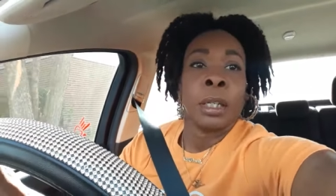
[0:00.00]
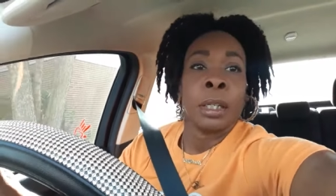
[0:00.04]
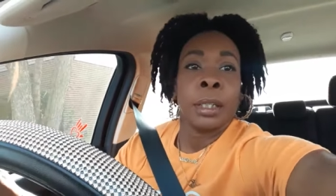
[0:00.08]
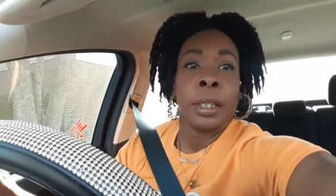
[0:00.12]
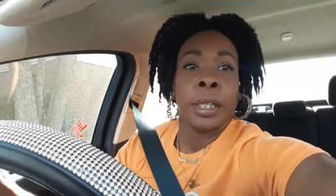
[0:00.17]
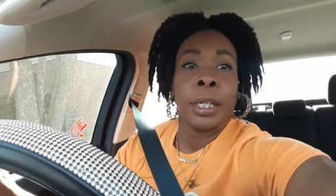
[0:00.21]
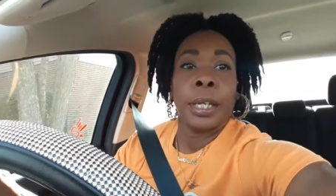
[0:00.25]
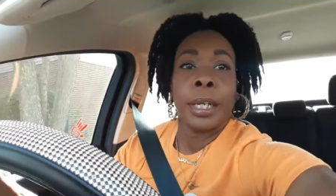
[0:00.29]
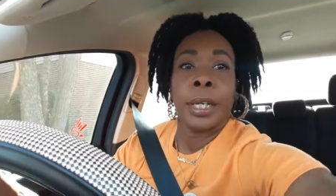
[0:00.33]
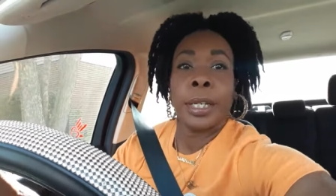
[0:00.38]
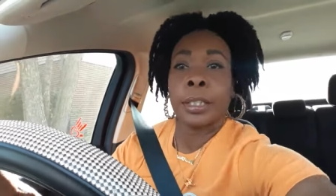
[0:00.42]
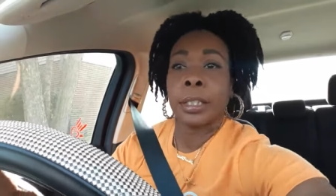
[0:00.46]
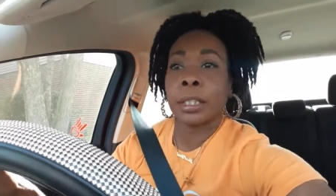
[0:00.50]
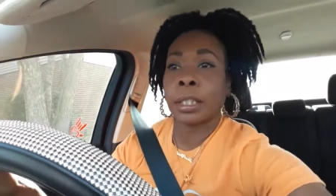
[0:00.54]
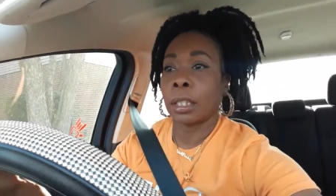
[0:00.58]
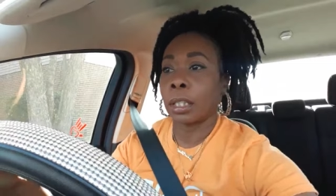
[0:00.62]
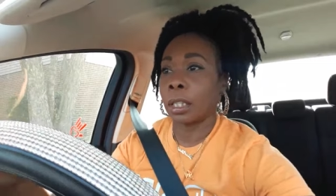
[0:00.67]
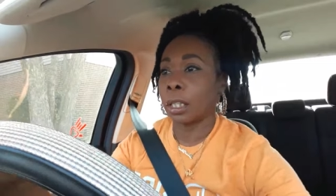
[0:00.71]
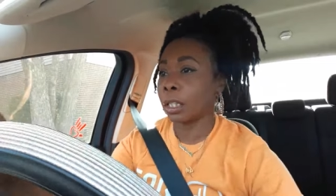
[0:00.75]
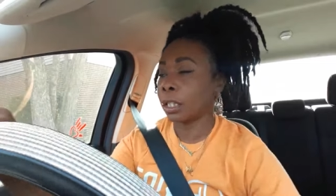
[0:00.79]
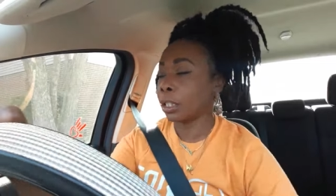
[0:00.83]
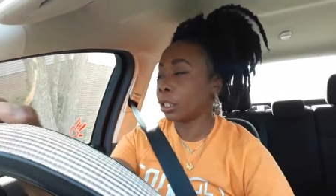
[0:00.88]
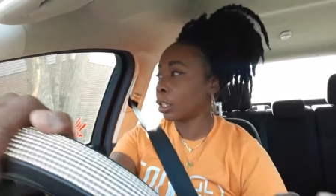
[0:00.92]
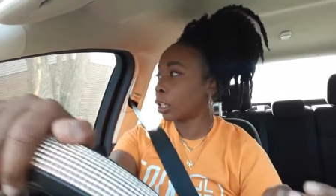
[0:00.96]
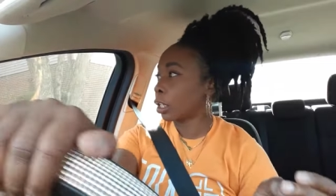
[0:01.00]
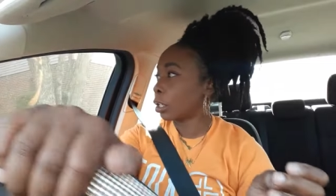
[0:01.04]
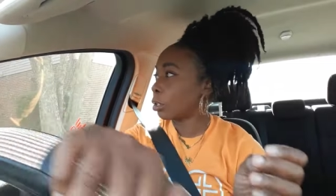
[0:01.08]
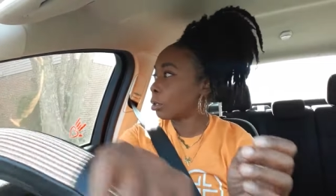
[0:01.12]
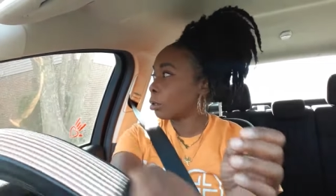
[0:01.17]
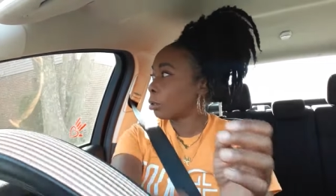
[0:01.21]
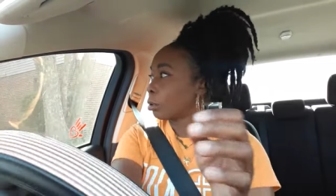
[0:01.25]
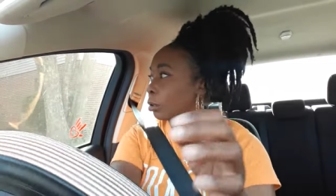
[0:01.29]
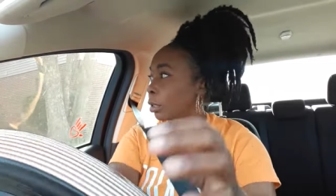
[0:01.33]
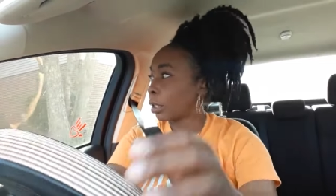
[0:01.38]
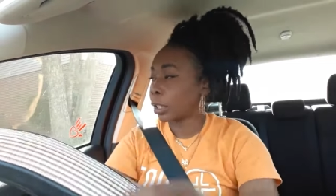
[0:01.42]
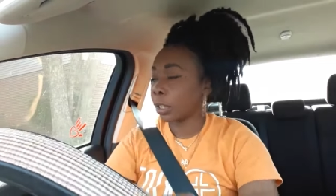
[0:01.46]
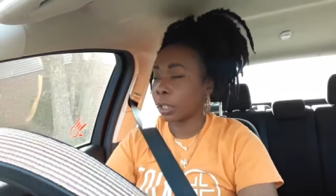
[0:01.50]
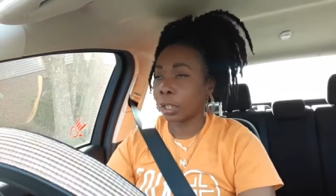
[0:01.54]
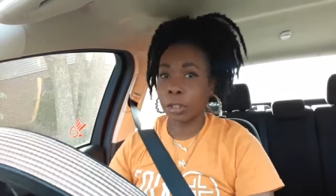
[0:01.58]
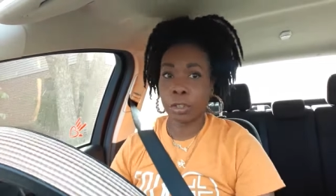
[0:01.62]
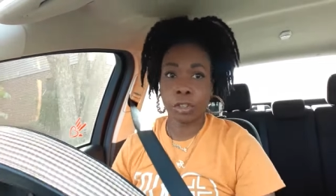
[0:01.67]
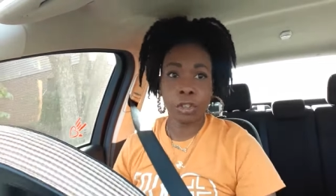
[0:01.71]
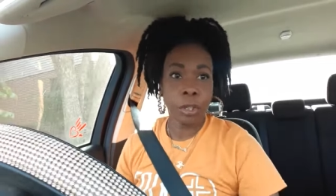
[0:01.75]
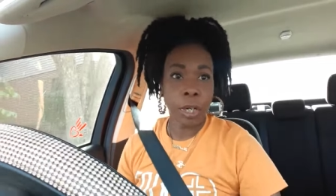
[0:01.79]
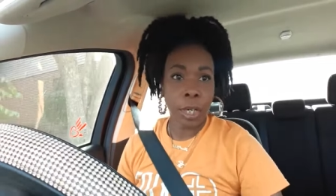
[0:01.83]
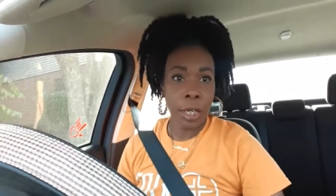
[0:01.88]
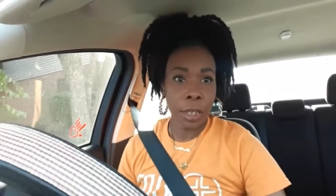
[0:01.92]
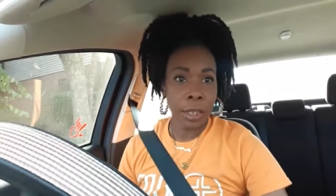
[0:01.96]
they had to unload the
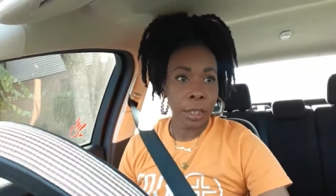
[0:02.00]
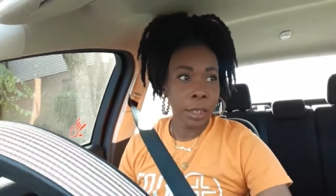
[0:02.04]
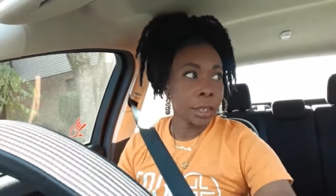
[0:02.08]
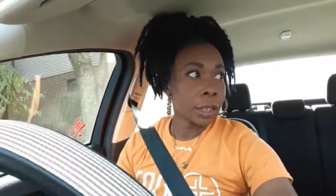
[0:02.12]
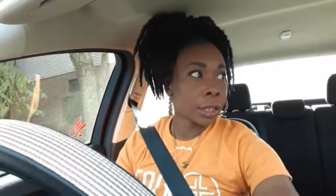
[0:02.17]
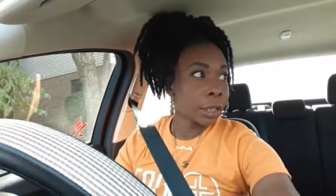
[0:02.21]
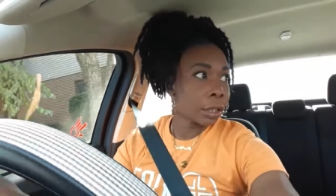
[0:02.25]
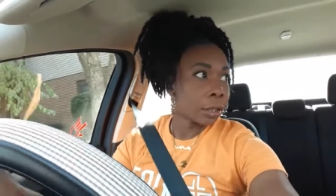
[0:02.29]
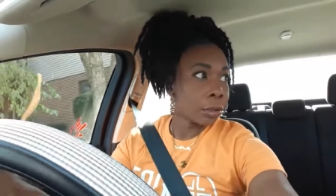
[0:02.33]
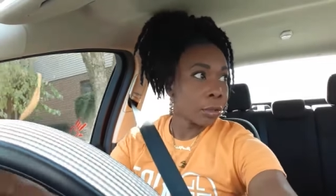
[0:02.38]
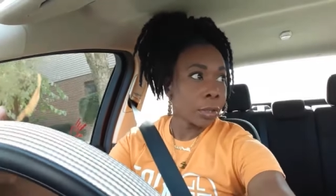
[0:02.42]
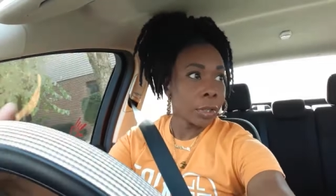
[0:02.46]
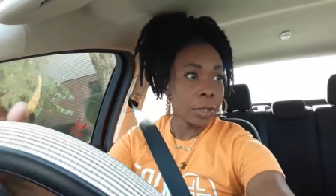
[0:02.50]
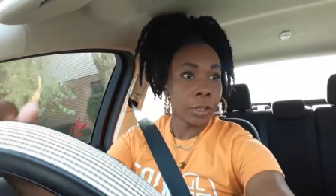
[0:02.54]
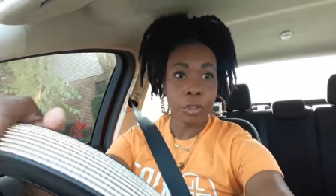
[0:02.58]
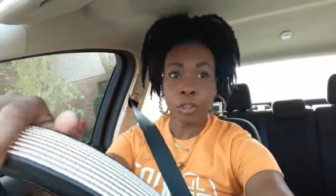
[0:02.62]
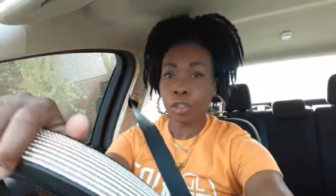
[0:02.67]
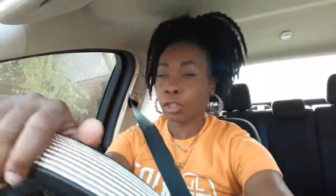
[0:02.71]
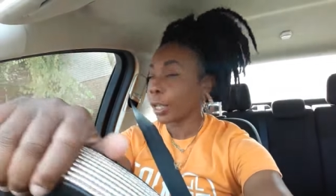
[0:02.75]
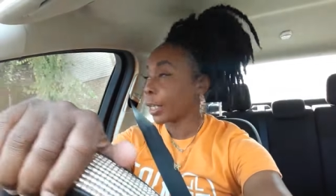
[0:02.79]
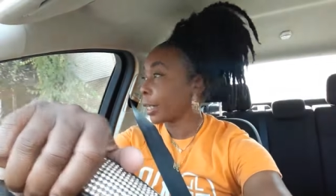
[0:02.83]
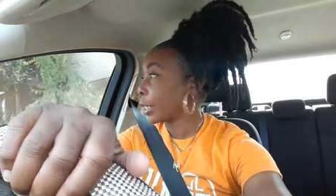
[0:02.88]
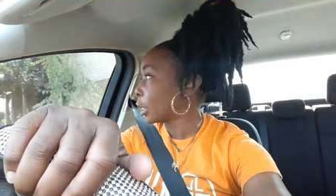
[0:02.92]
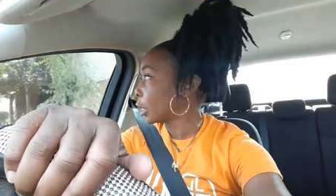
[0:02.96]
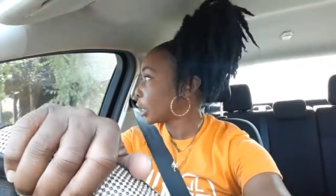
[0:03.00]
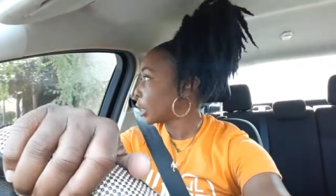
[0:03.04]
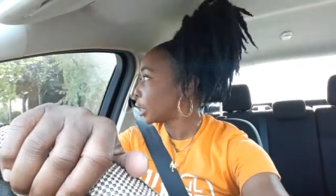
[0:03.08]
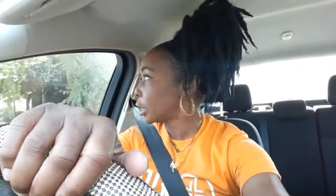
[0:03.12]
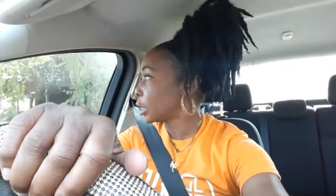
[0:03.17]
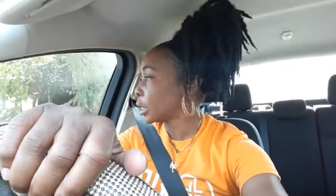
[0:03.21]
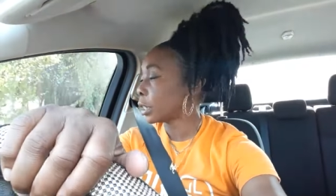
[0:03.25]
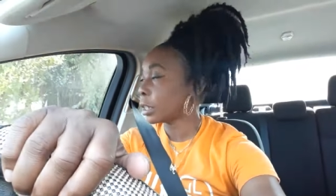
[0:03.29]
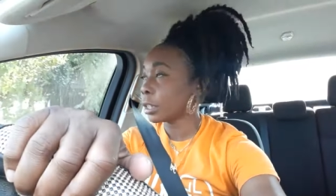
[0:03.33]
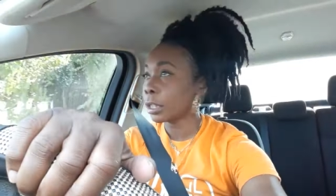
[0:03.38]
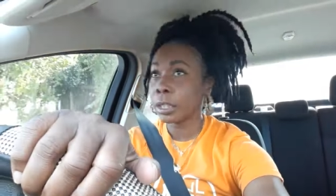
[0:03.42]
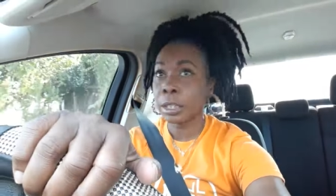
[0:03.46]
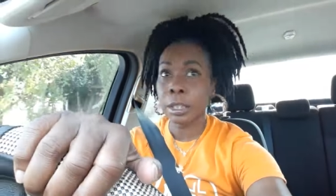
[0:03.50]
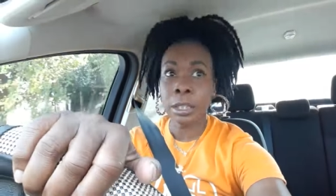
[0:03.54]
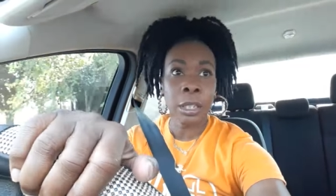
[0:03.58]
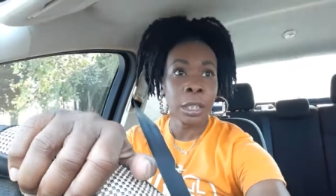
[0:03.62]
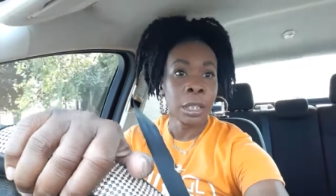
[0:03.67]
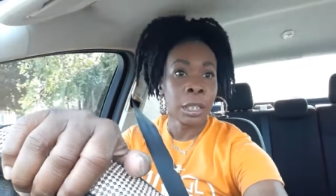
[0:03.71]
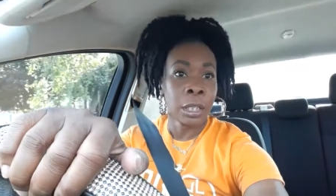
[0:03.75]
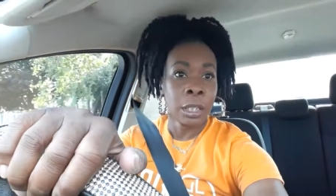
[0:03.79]
trucks or the trailers